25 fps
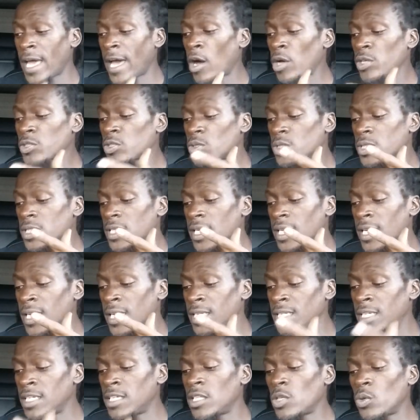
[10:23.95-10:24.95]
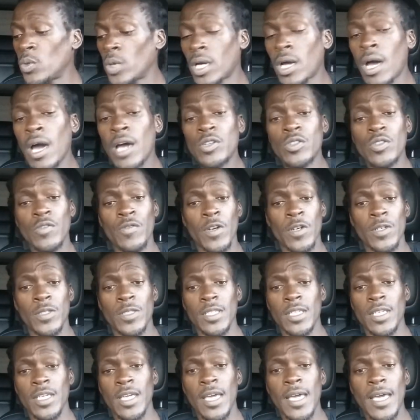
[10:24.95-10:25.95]
I also said dealing with
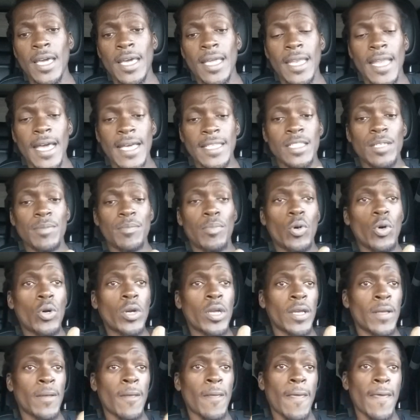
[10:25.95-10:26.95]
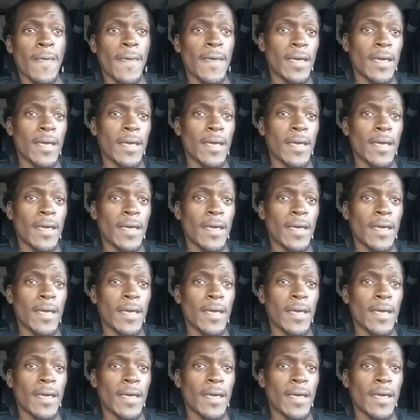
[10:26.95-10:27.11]
controversy. That's important.